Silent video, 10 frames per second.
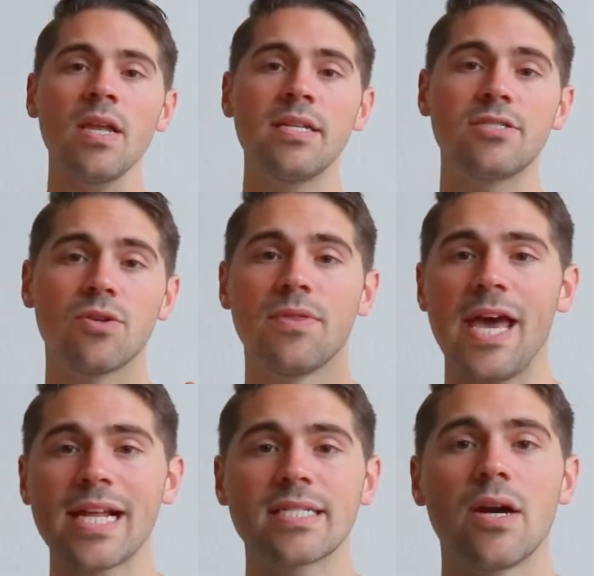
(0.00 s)
And so
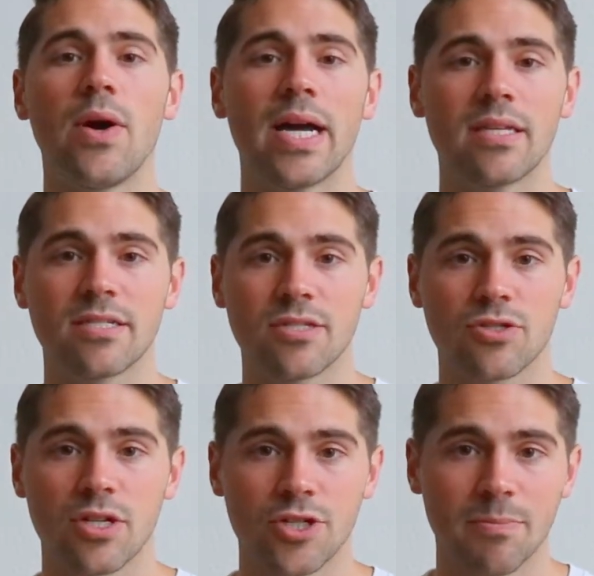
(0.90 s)
that's how I like to
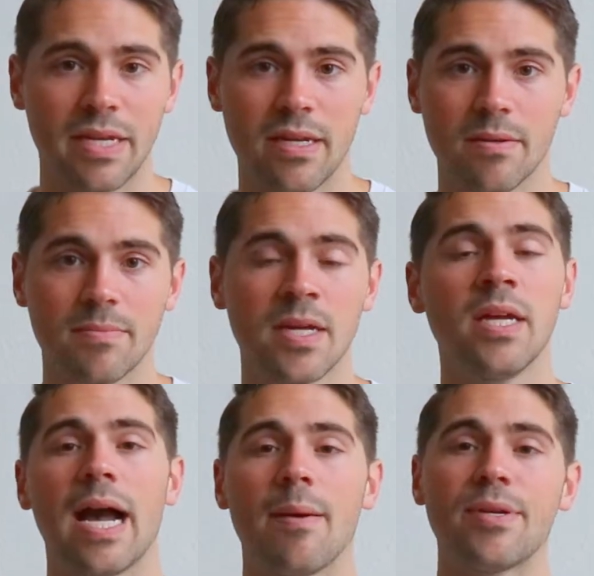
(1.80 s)
structure Medium
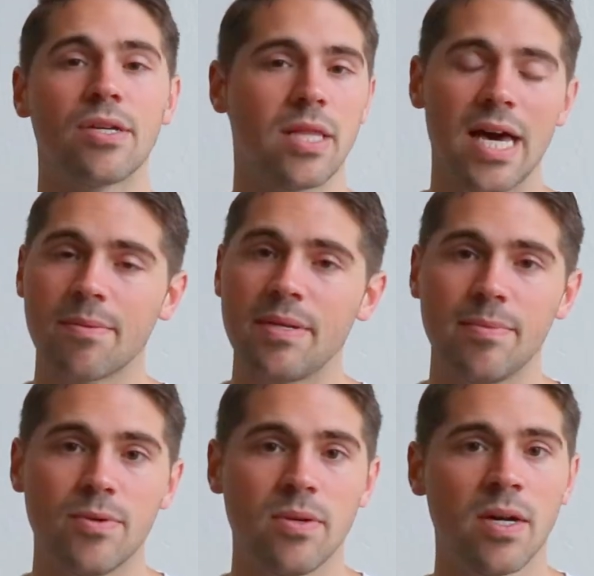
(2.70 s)
copy. A lot of
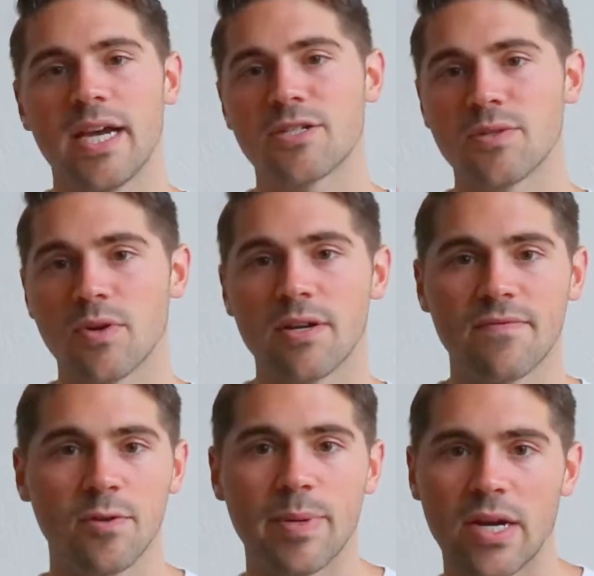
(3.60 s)
people actually write a
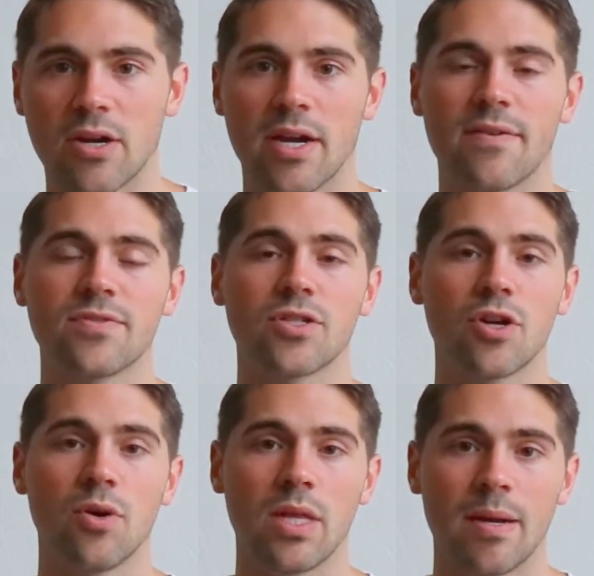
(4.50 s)
few paragraphs or
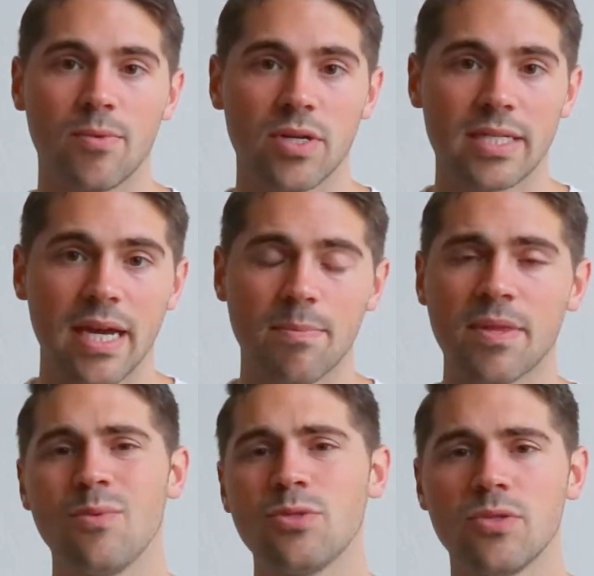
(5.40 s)
go a lot more in
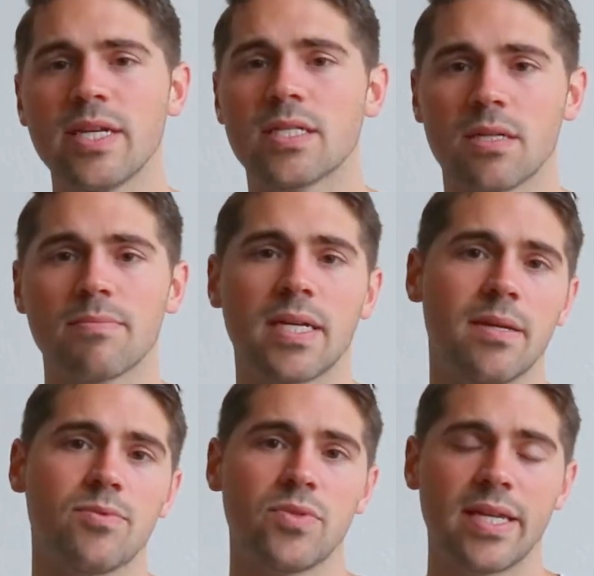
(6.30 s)
depth. And we'll do that
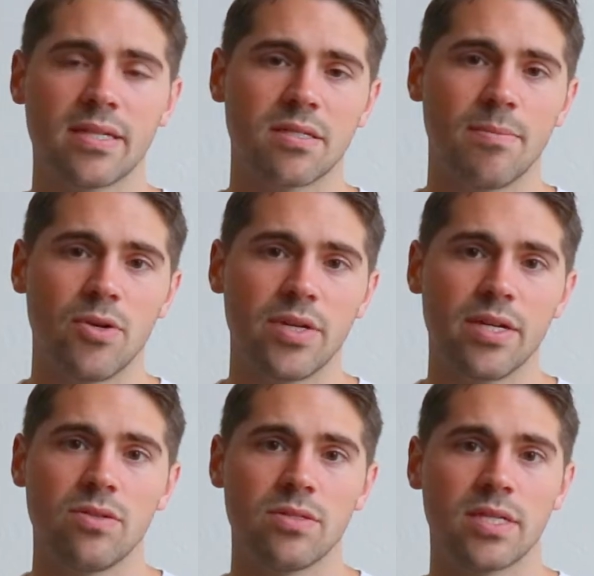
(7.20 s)
sometimes with
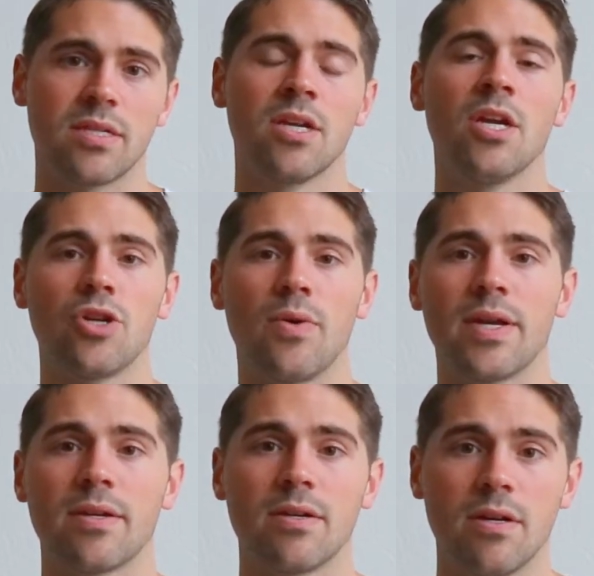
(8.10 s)
testimonials and
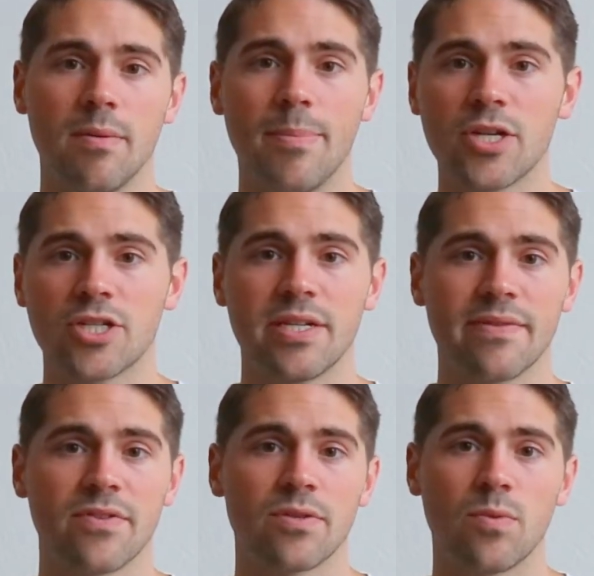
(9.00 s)
showing a bunch of
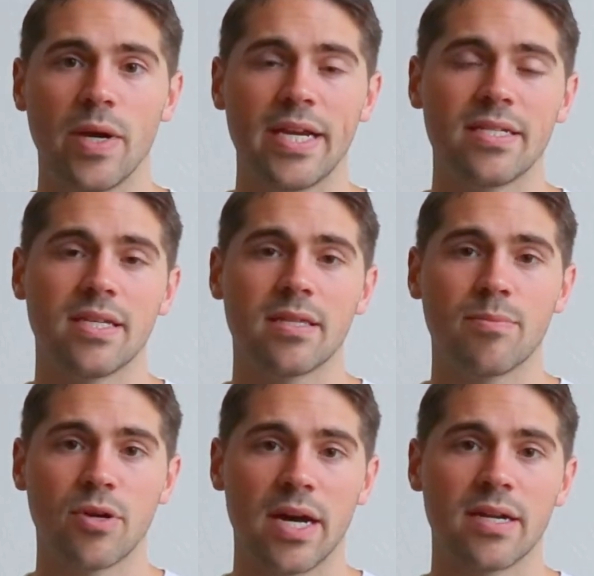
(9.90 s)
different ways that the
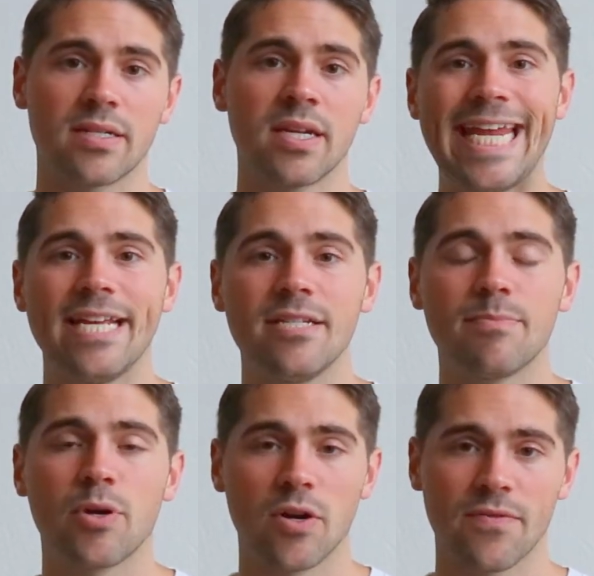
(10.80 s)
product is
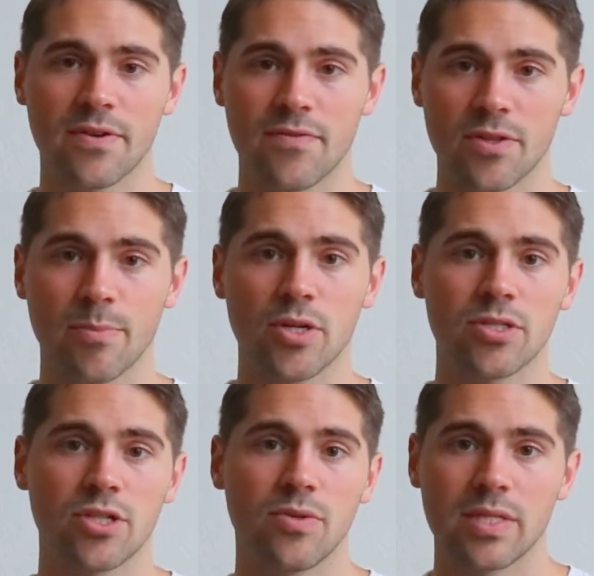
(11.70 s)
perfect for the
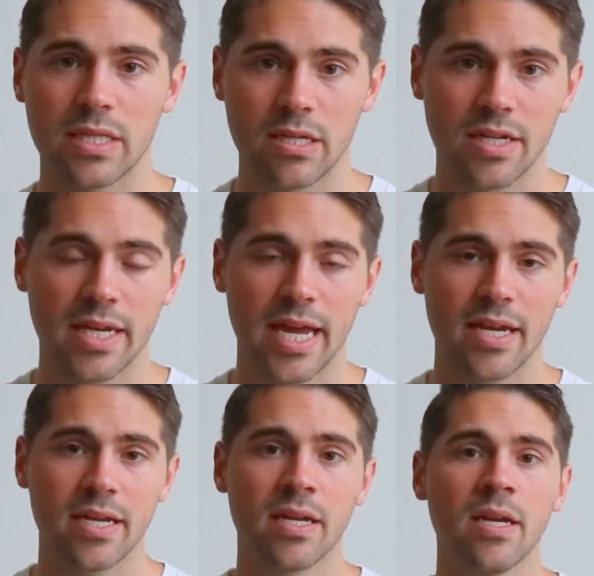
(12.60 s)
person who is looking at
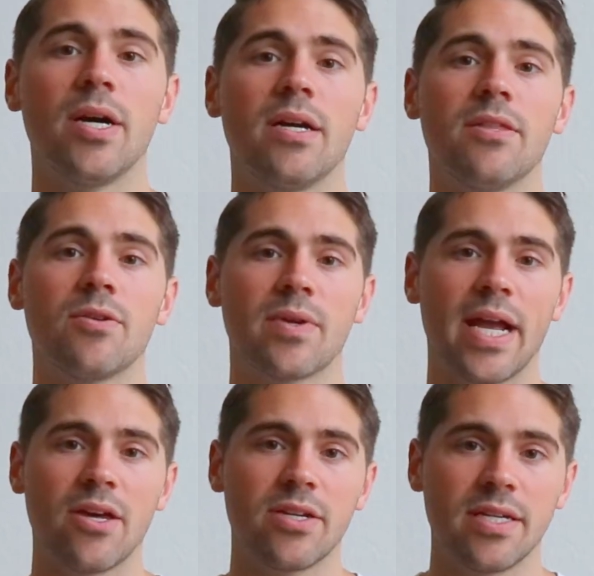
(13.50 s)
it. But the
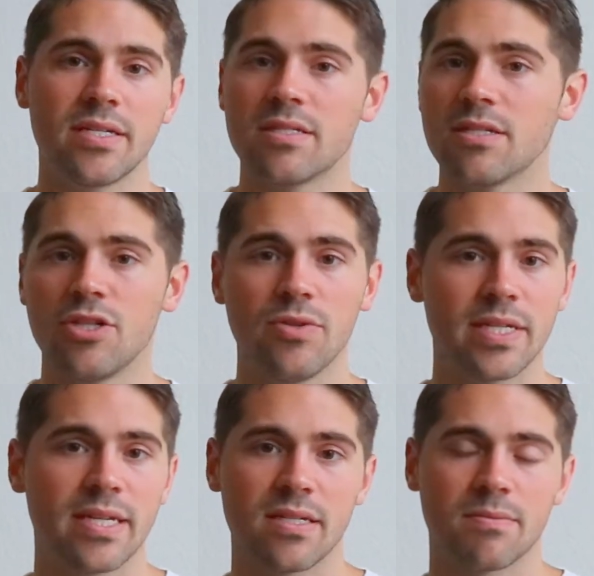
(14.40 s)
reality is you can
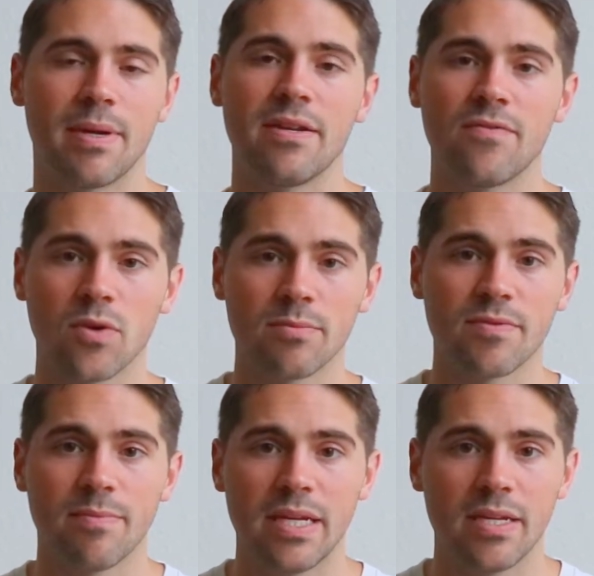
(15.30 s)
test many forms
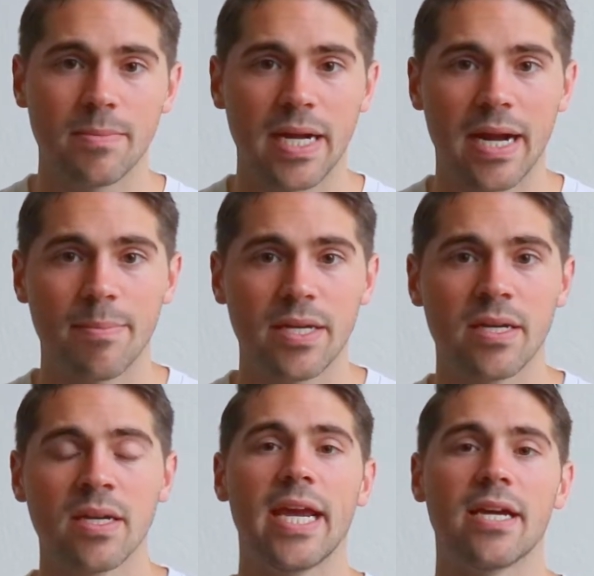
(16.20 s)
of medium copy
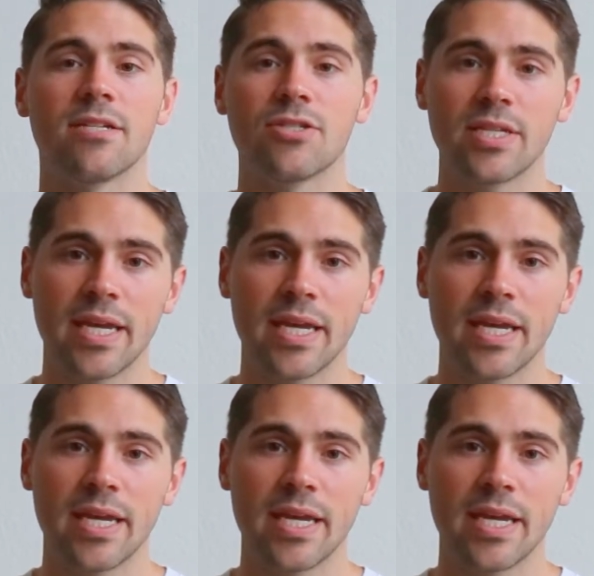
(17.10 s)
and